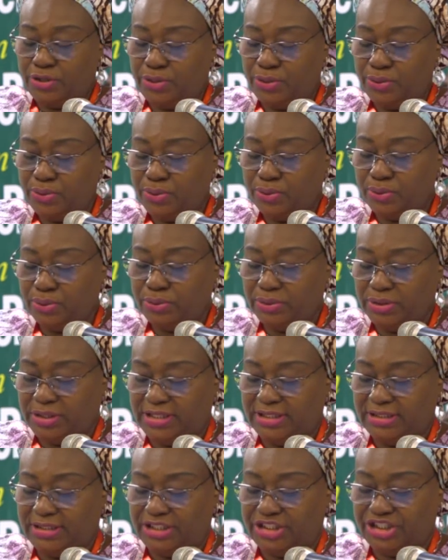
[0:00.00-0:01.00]
through
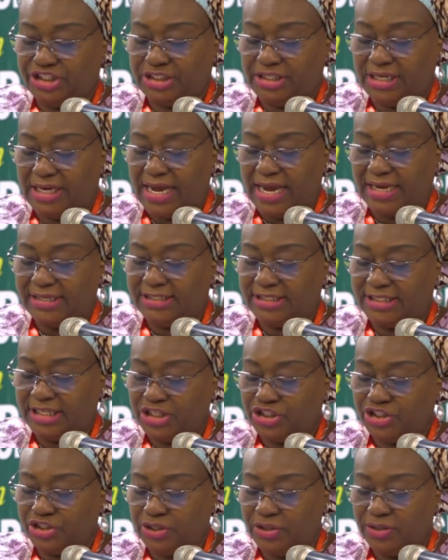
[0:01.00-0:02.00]
the
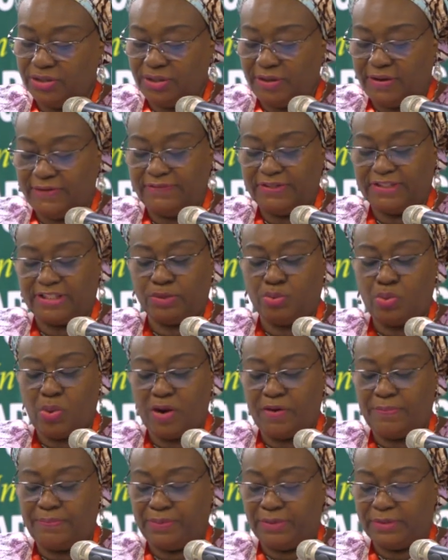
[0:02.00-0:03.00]
digitalization of its
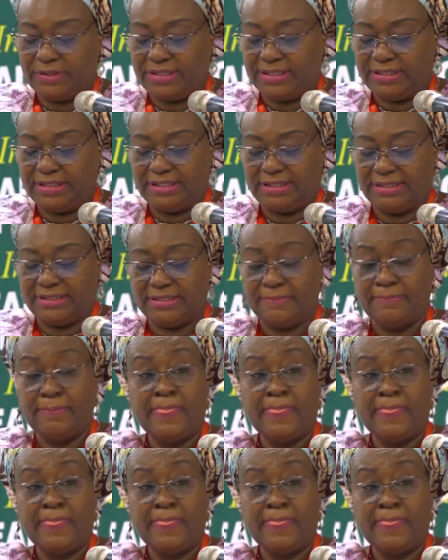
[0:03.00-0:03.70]
work processes